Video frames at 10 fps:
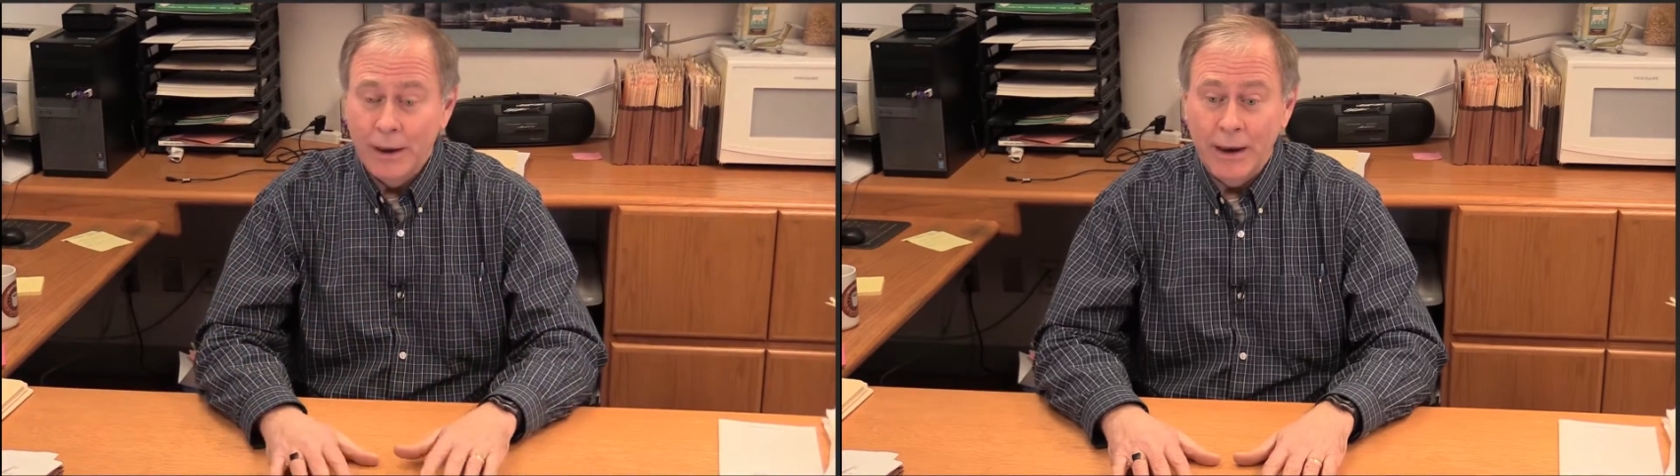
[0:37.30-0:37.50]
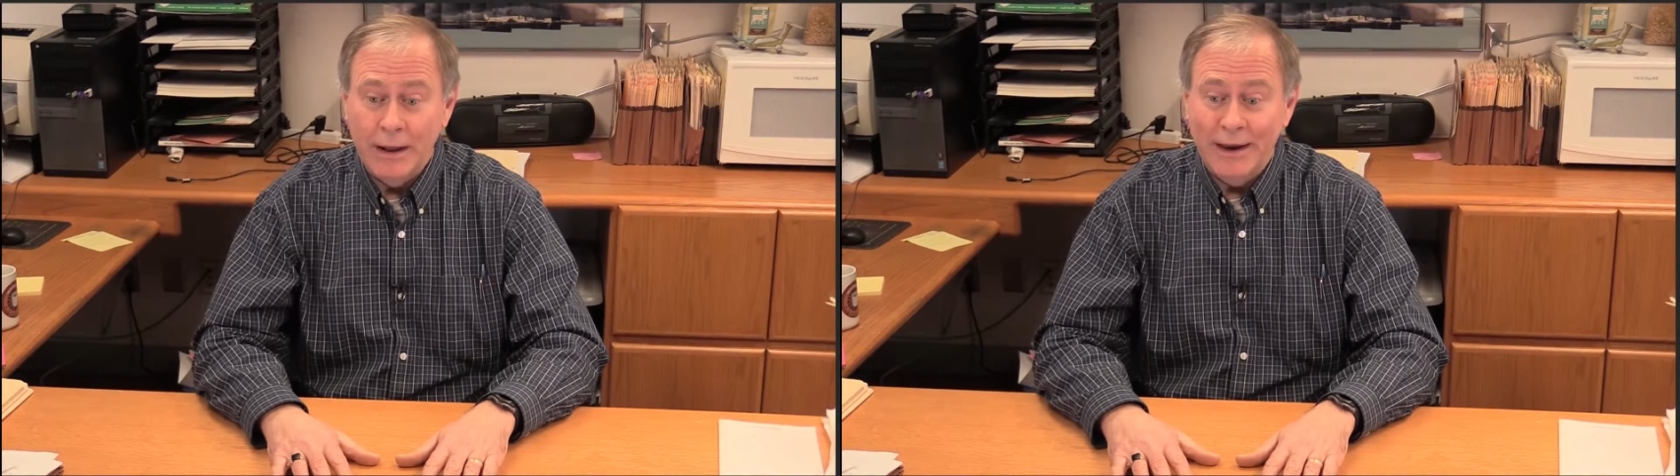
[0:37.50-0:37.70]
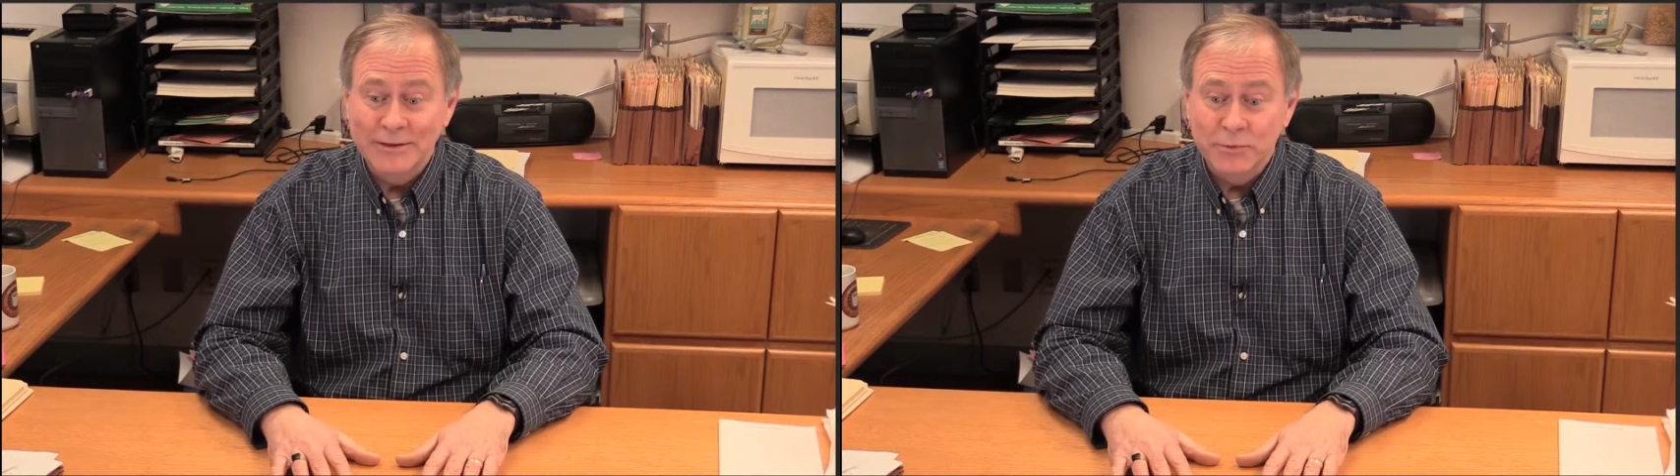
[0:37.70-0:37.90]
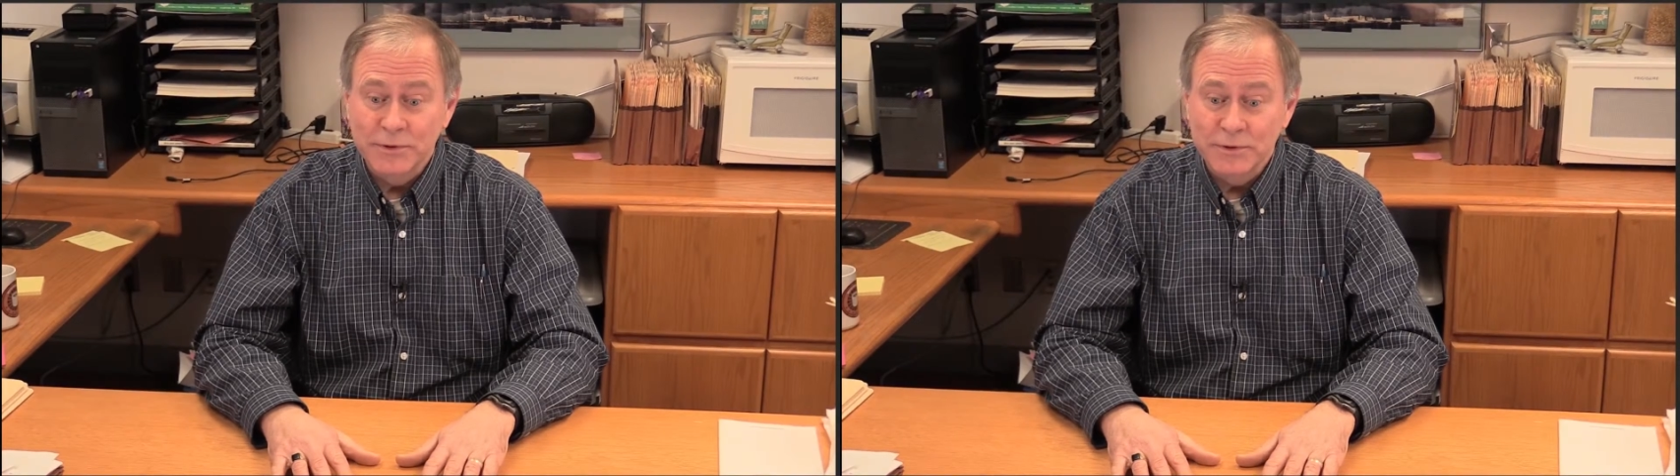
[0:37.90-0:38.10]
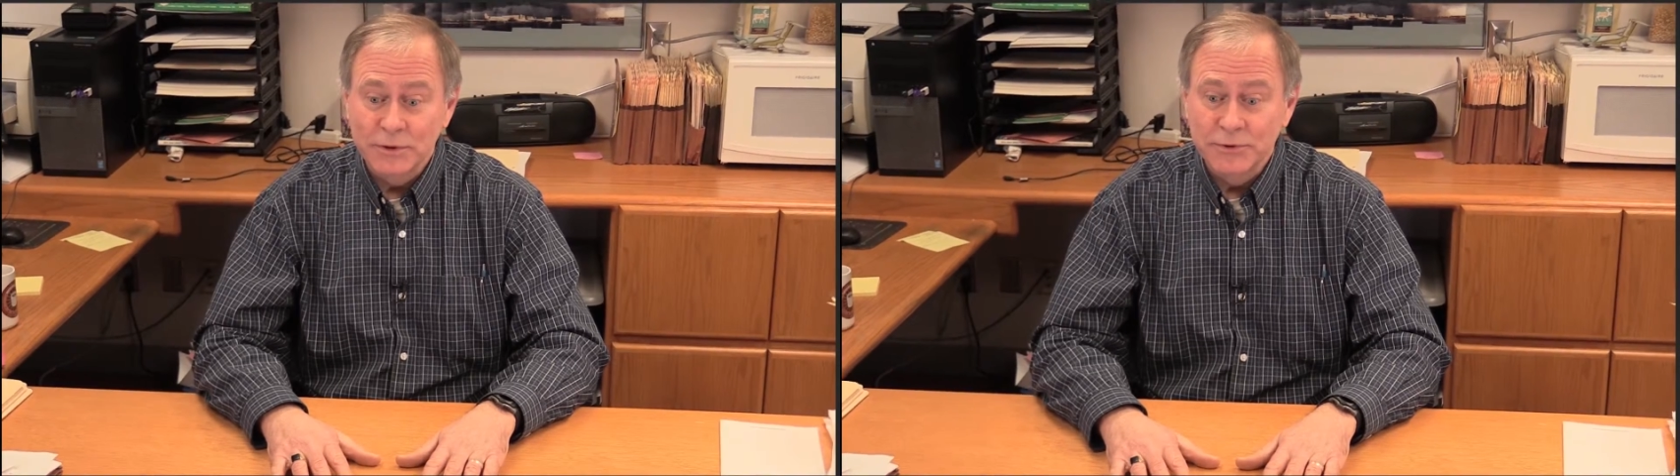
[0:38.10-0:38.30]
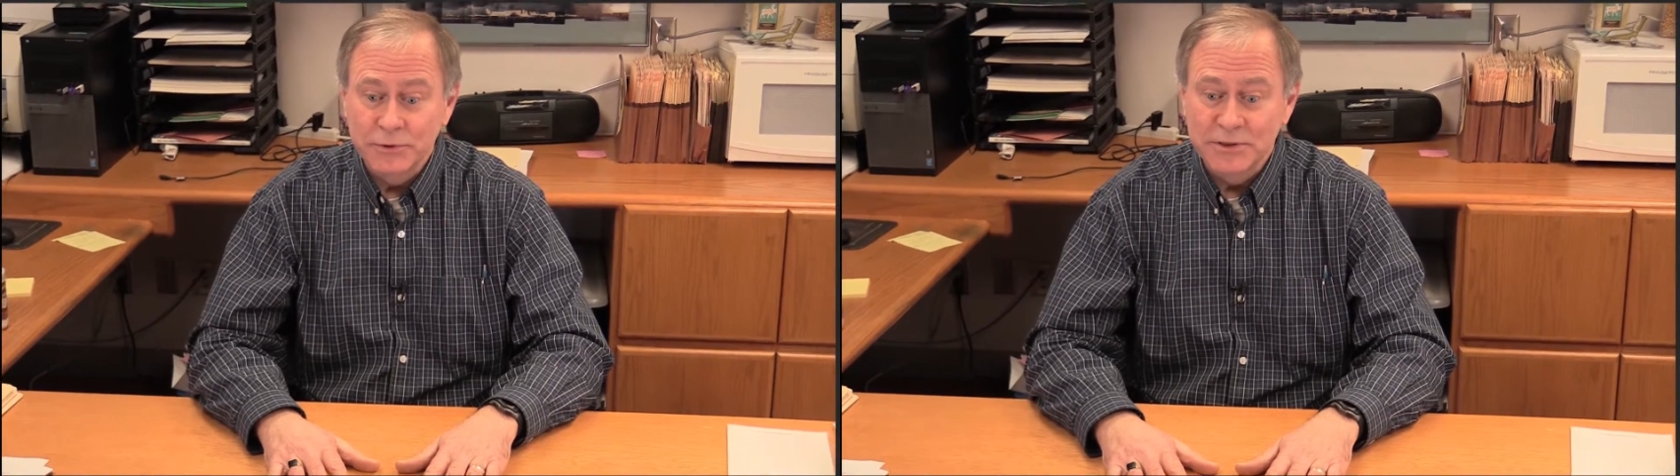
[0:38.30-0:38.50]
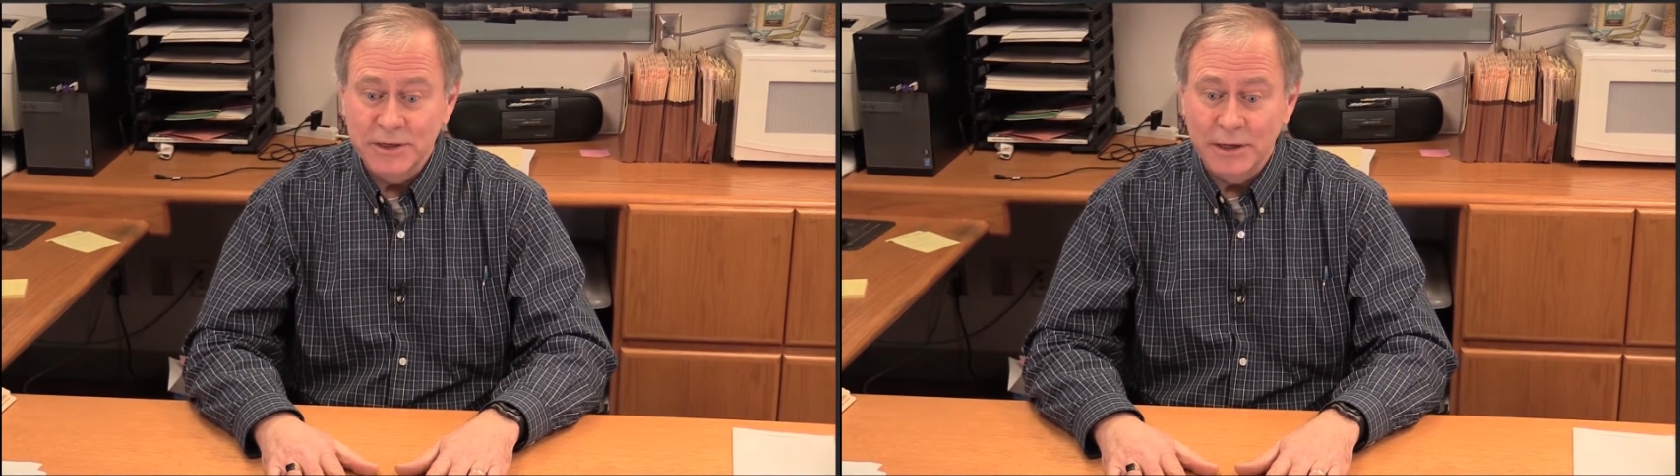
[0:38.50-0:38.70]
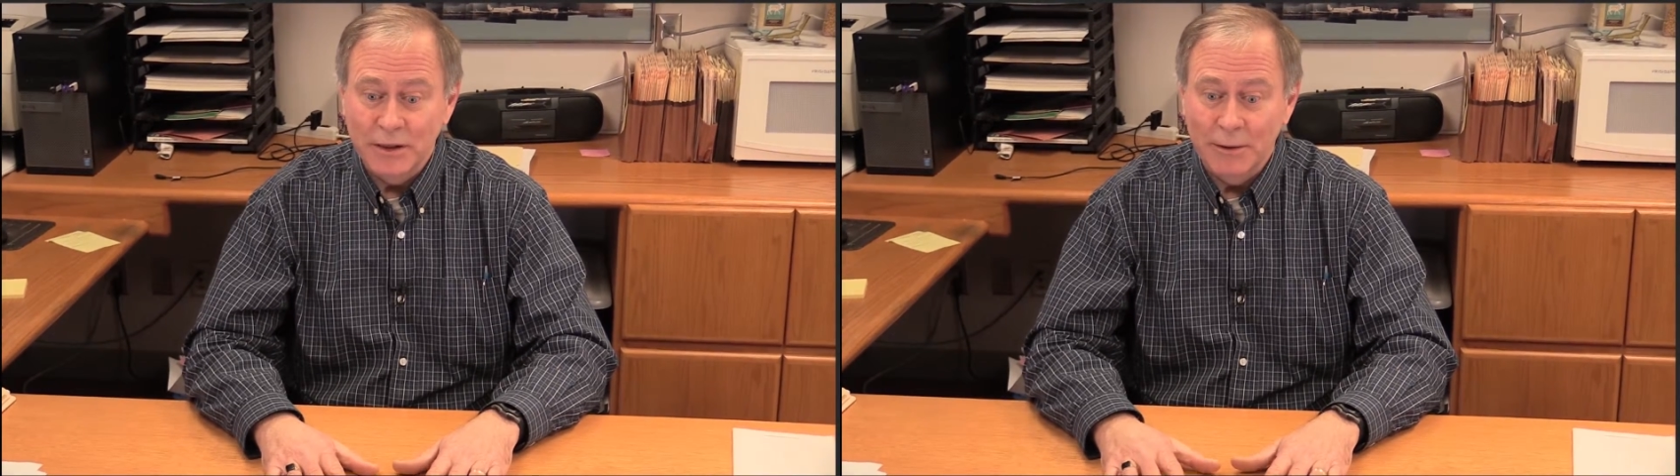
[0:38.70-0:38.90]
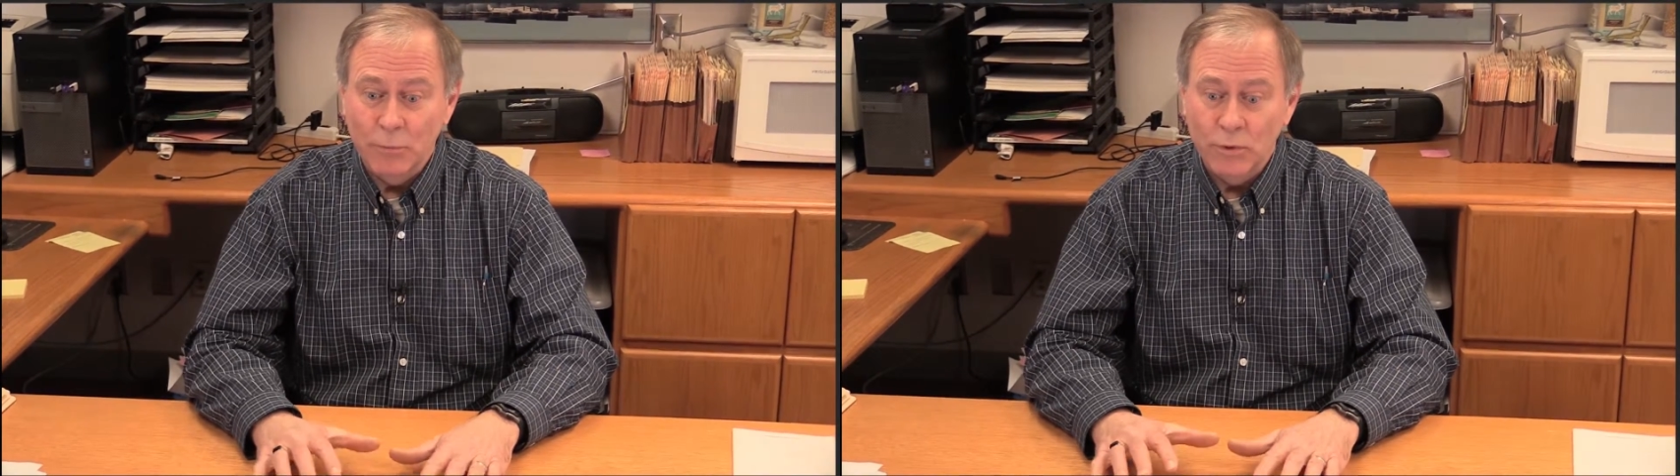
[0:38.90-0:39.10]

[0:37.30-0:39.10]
And as a result, you're seeing a lot